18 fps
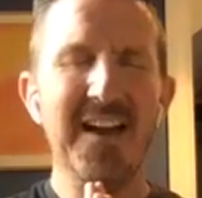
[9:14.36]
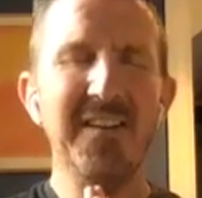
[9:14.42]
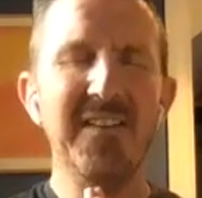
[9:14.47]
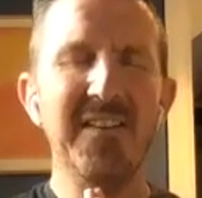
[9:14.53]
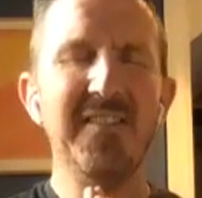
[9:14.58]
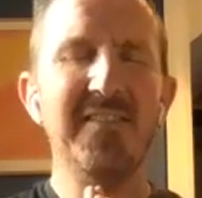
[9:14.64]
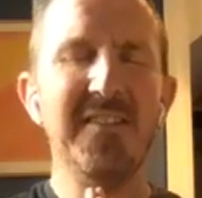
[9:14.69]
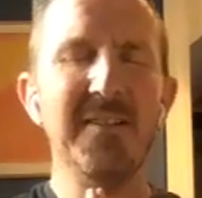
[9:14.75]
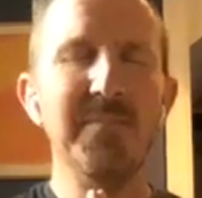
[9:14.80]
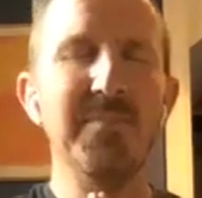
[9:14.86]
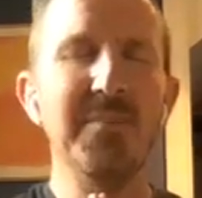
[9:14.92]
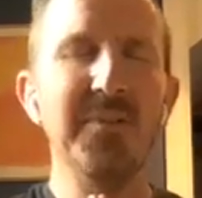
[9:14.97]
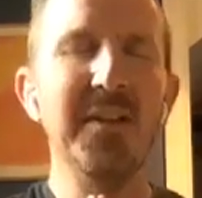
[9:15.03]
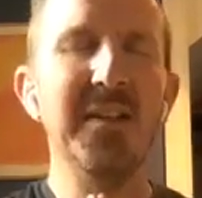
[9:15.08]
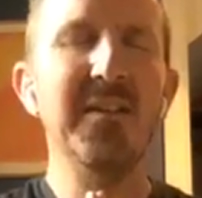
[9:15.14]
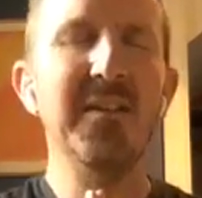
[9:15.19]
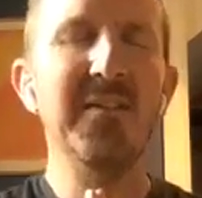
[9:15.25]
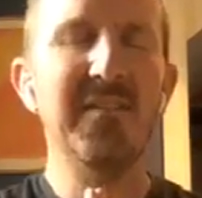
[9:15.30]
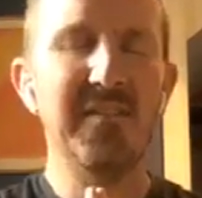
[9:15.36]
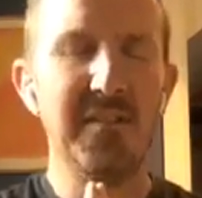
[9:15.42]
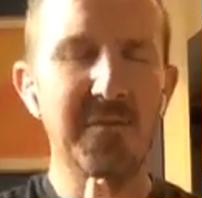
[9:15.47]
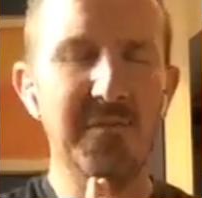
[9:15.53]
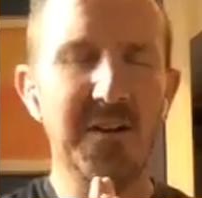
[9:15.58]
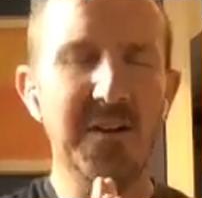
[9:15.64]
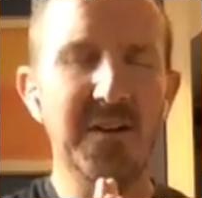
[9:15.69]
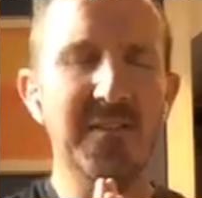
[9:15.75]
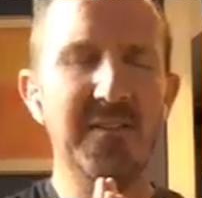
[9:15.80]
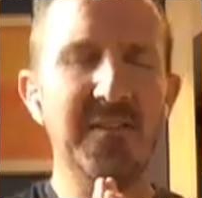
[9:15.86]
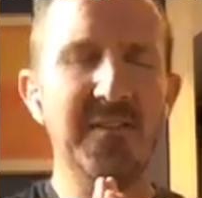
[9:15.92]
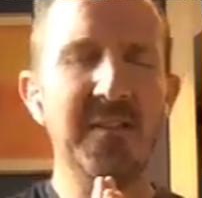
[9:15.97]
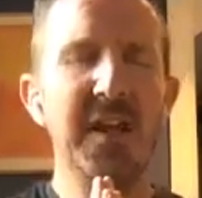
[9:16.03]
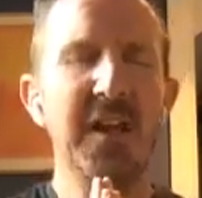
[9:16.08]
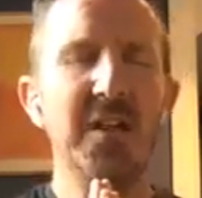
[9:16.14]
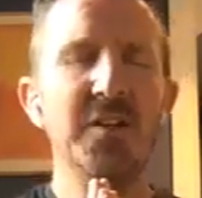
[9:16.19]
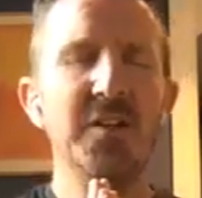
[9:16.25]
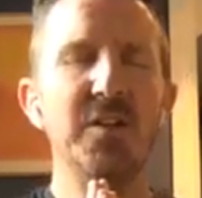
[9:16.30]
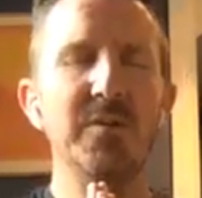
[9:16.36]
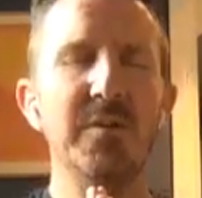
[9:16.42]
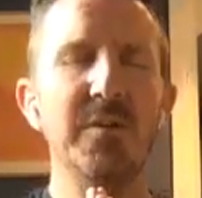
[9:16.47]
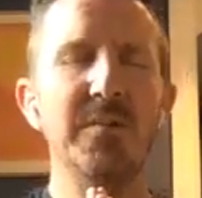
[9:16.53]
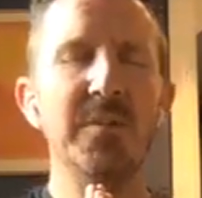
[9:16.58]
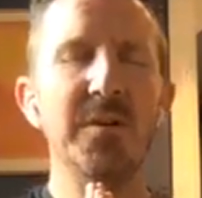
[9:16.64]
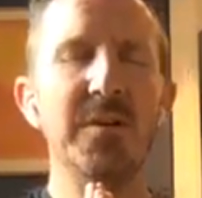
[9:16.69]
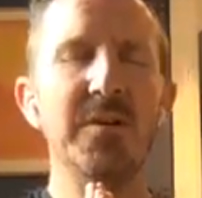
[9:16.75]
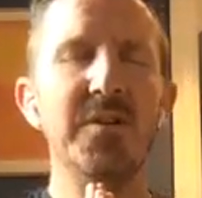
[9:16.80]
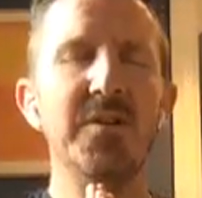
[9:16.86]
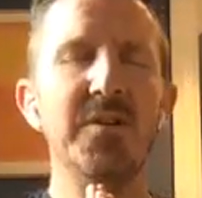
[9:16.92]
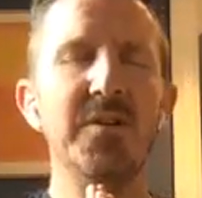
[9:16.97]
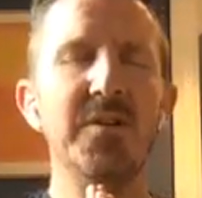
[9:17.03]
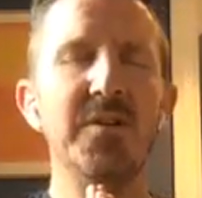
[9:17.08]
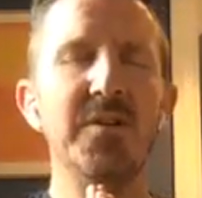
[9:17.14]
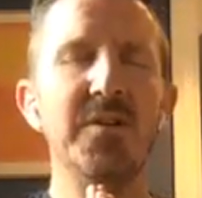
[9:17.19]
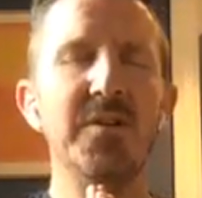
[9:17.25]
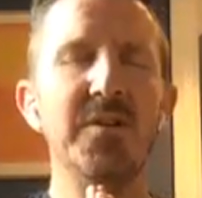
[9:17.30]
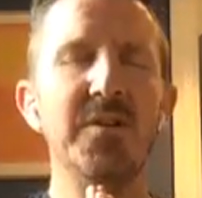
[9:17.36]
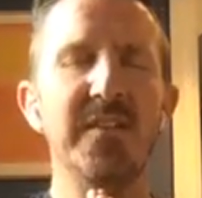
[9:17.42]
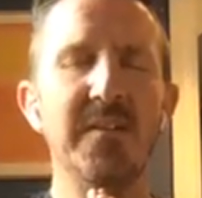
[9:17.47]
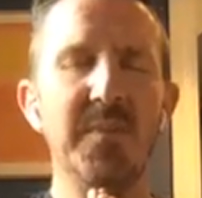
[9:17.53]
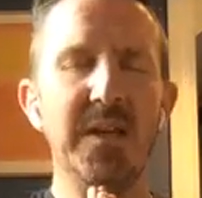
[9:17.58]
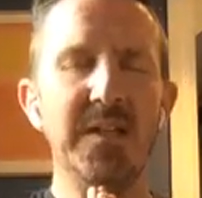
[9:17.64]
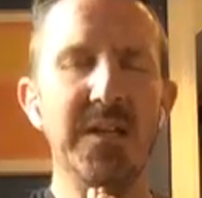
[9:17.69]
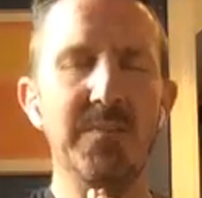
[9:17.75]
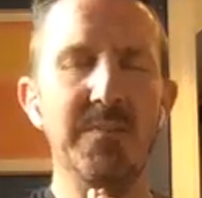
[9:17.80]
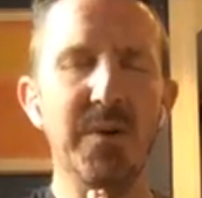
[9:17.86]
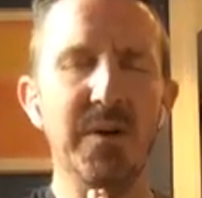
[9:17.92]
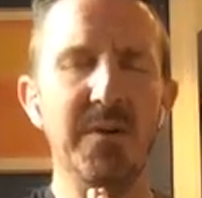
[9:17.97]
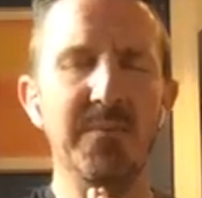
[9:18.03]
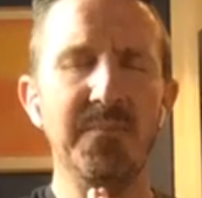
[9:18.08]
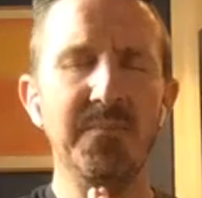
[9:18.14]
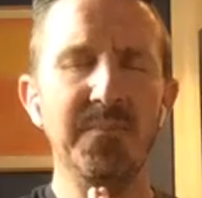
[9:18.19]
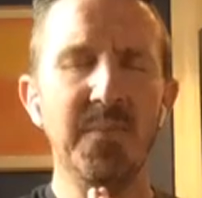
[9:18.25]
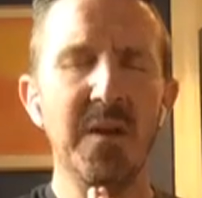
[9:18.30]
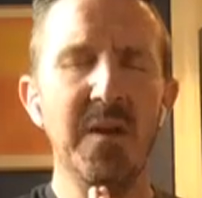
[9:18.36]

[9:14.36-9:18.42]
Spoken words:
That is simply the surface to emerge into something deeper.